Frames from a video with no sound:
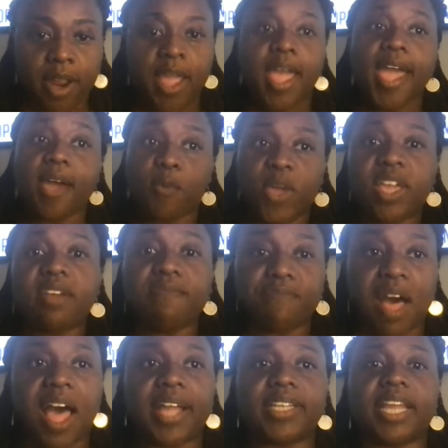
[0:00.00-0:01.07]
And we can
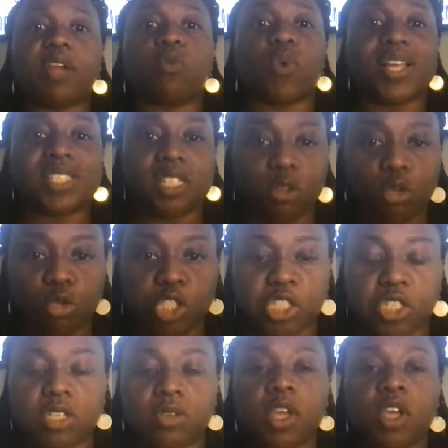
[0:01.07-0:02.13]
find a
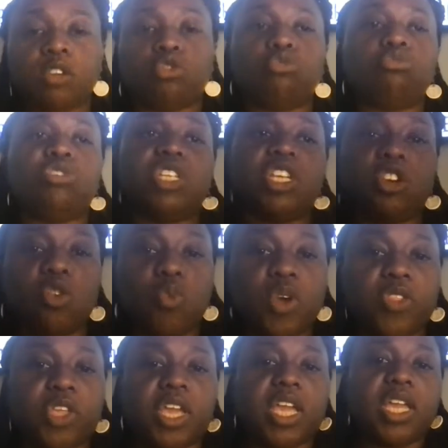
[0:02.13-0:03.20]
resolution to deal with
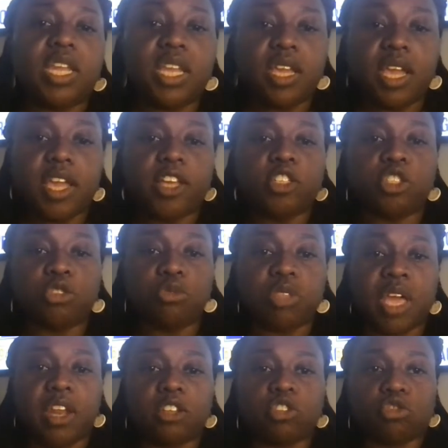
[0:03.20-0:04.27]
any issue
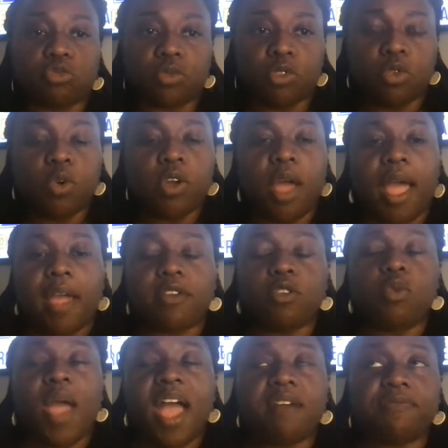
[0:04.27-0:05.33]
that you
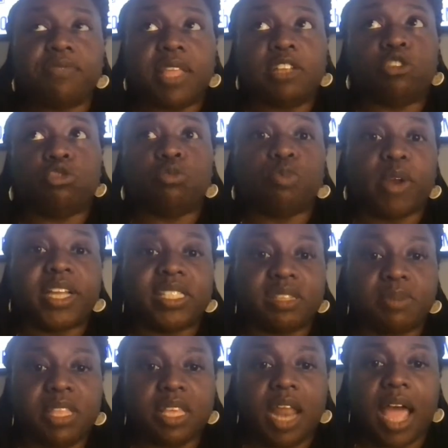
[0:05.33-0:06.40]
have that you bring to
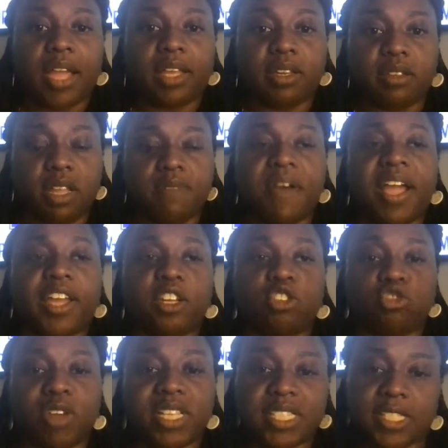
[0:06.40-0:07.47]
me that I can, if I can
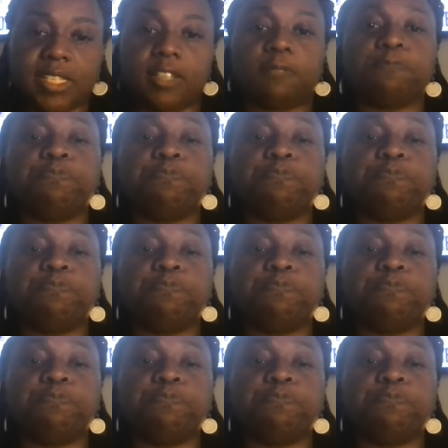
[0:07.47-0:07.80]
address it.